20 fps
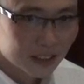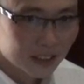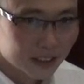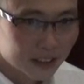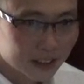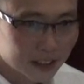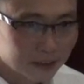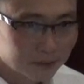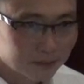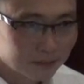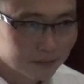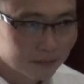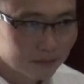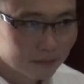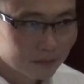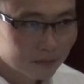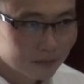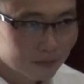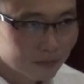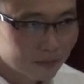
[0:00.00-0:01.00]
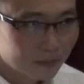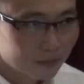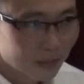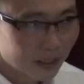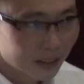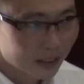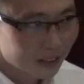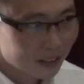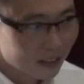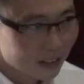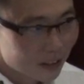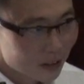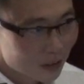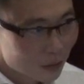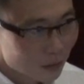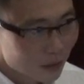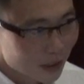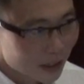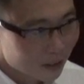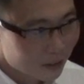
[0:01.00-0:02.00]
but
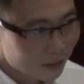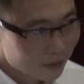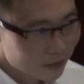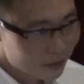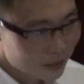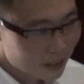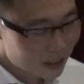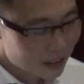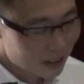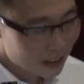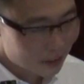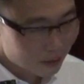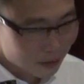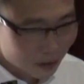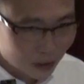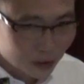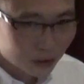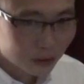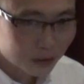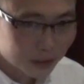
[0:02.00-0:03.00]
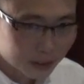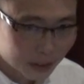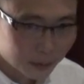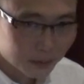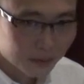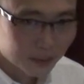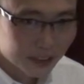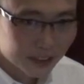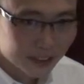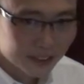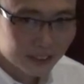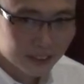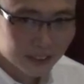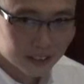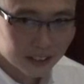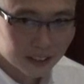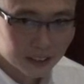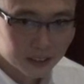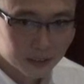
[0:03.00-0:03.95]
we have, I've gone through some of these